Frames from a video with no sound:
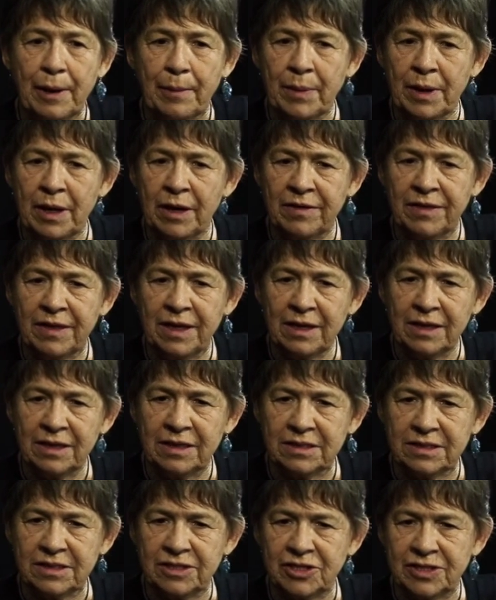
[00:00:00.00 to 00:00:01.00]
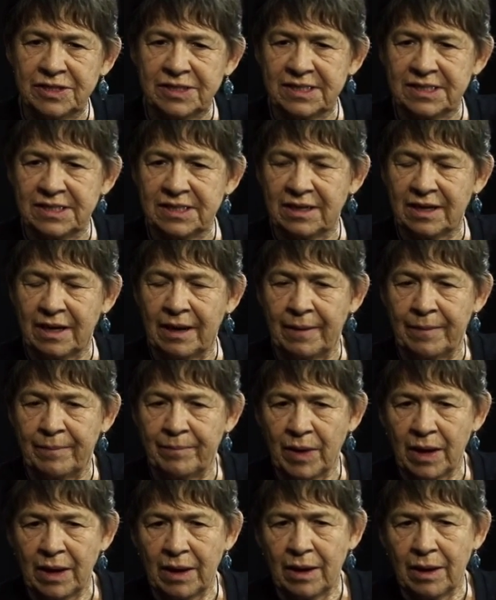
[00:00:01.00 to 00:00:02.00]
But I think it's just
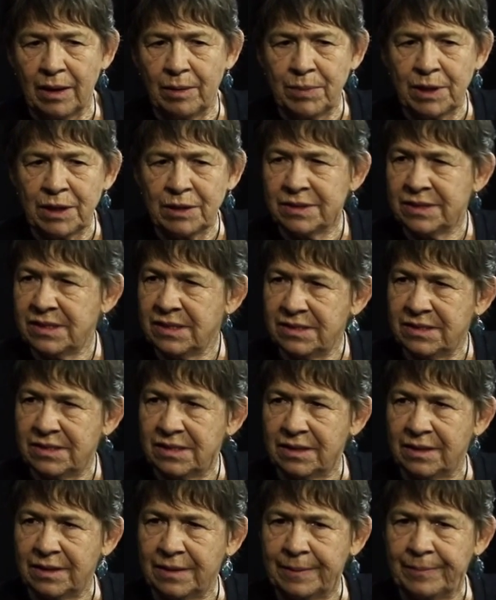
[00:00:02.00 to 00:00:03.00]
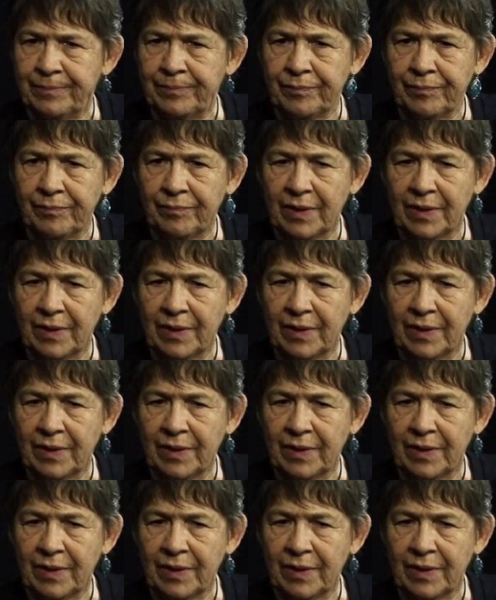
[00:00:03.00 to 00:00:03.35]
um, because it's a.